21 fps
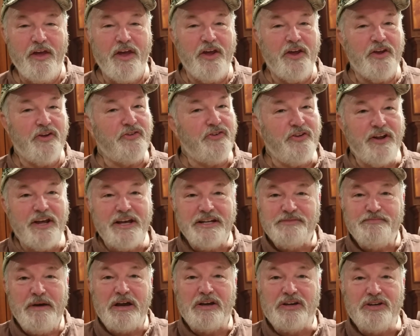So that's
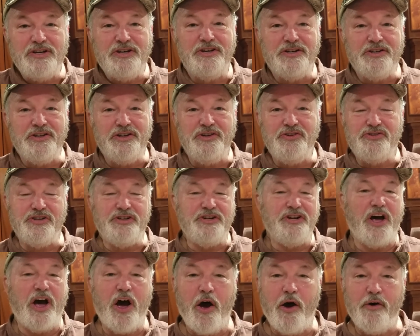my cook using the
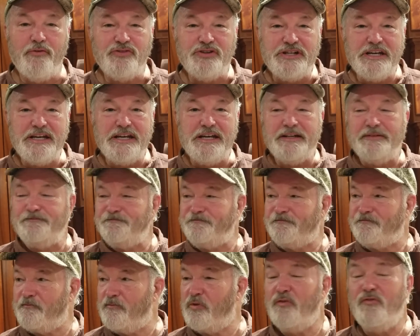offset
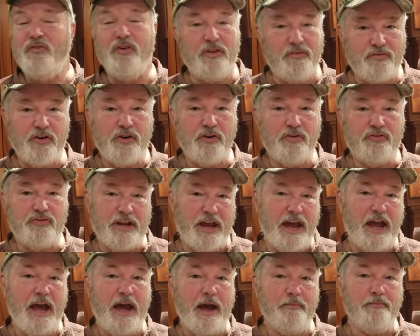for the first
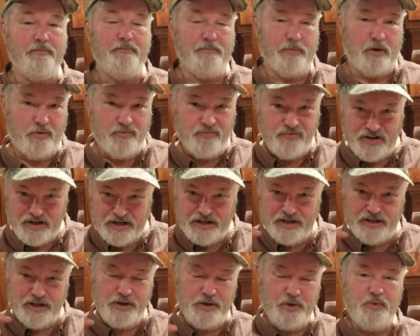time on
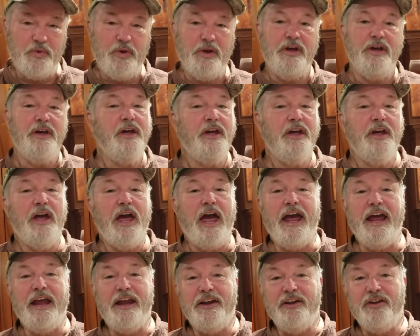video
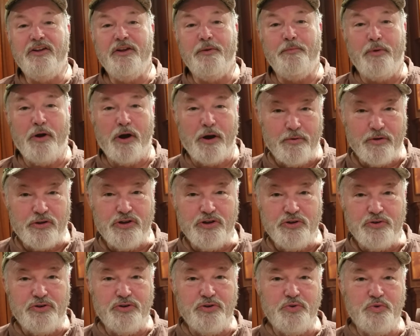and the
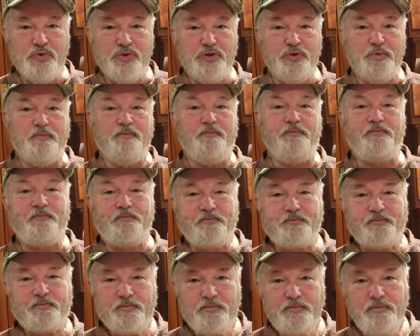BBQ Guru.
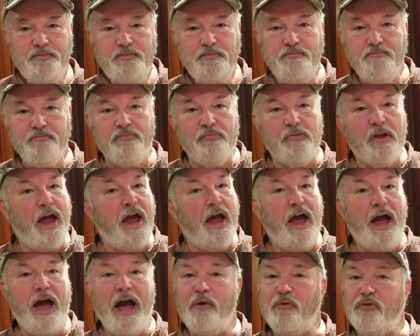
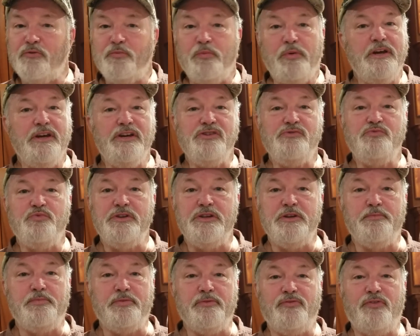I was pleased with the
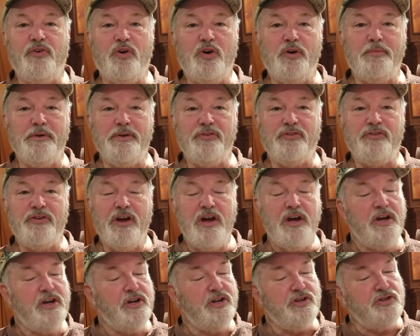performance.
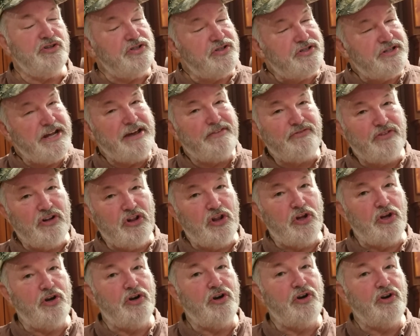You just have to
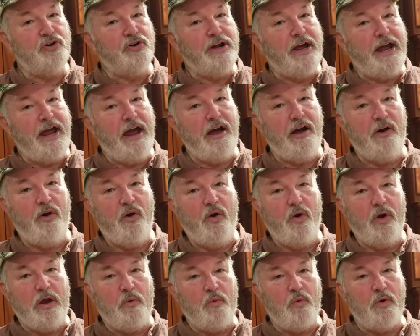learn how
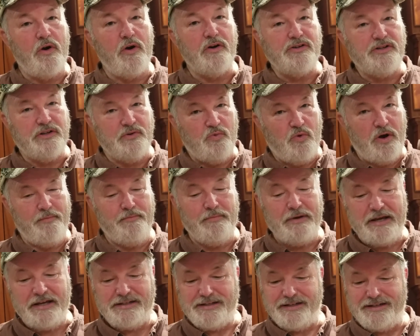it works and what
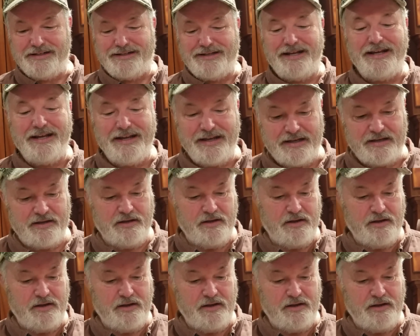makes it tick.